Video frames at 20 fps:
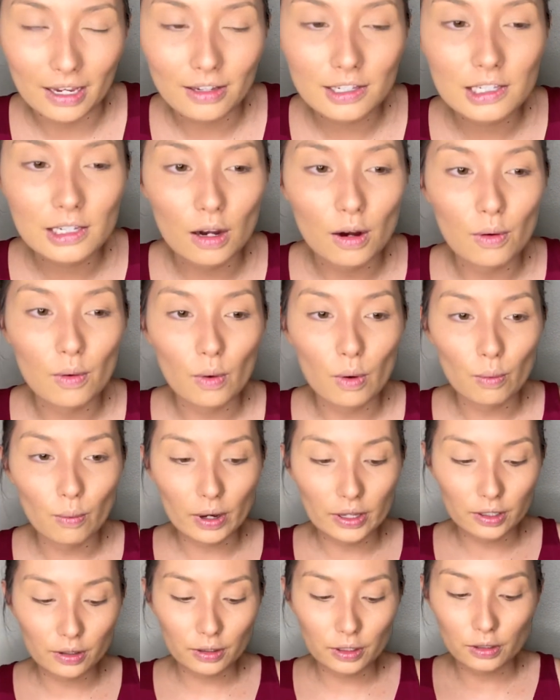So
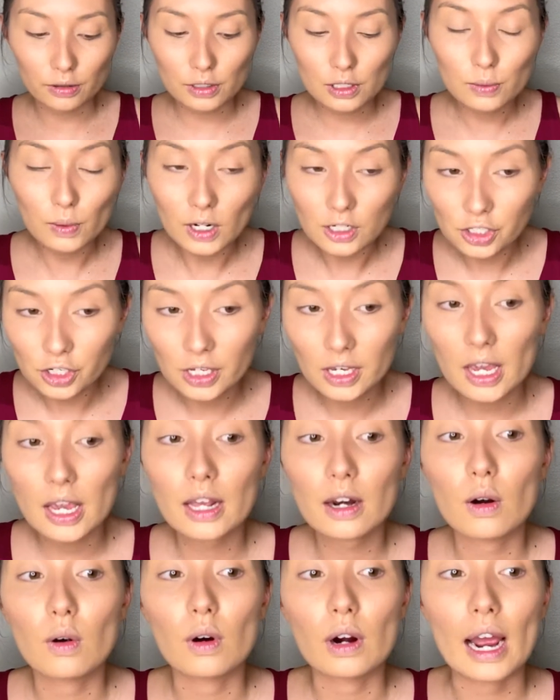whether you're swatching
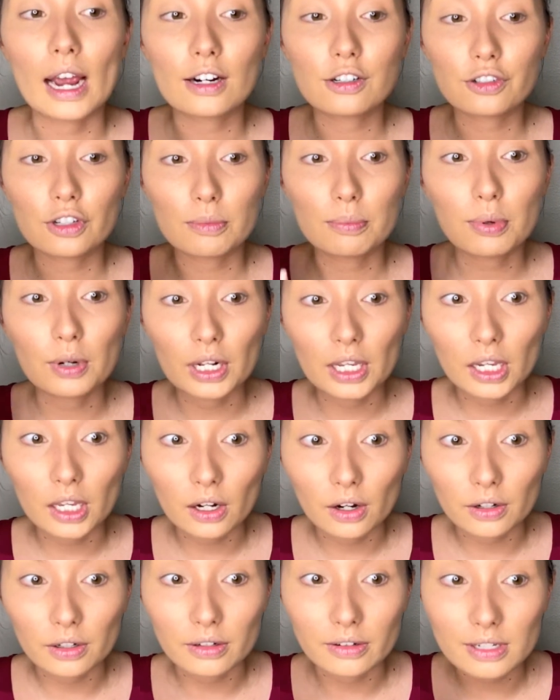it or actually putting it
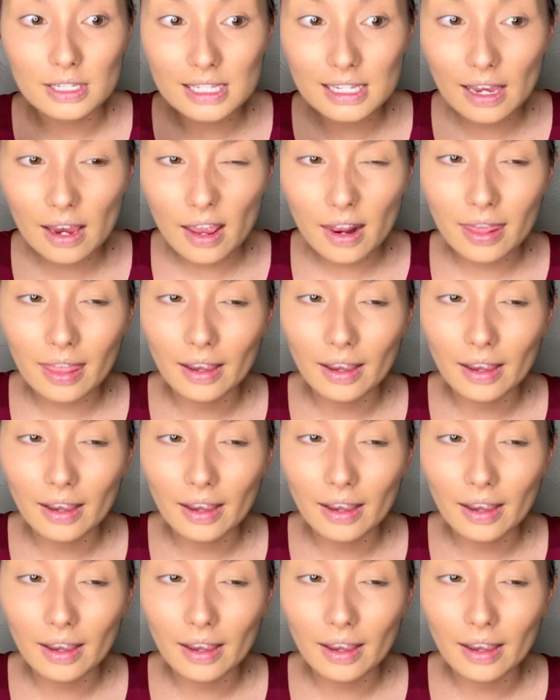on your skin,